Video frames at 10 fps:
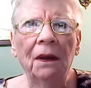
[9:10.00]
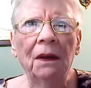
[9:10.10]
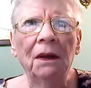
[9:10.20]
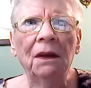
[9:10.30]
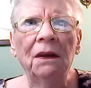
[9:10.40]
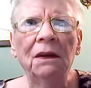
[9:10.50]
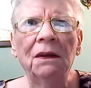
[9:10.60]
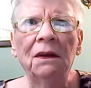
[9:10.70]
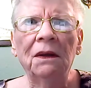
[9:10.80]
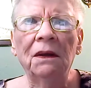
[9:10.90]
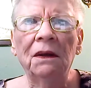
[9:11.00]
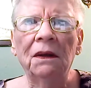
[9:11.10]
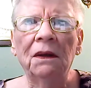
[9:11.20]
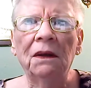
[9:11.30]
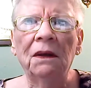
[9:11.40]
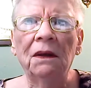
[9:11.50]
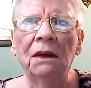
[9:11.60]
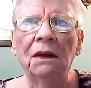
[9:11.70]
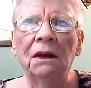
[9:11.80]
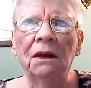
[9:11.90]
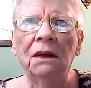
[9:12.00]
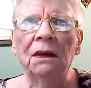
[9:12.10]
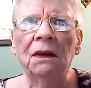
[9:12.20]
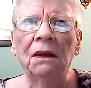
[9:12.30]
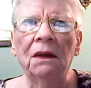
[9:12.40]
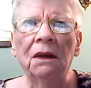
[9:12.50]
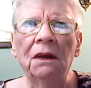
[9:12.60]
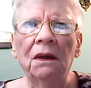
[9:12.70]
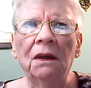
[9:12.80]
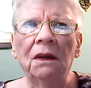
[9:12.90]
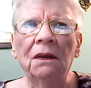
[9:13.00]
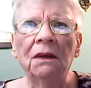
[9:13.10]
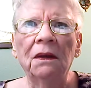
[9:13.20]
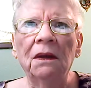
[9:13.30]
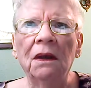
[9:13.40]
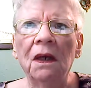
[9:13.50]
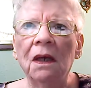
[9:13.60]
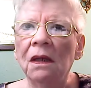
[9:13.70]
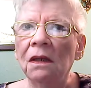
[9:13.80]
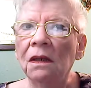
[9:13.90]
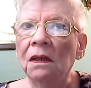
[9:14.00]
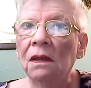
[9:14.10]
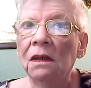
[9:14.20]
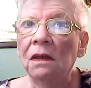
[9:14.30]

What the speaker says: Nobody speaks.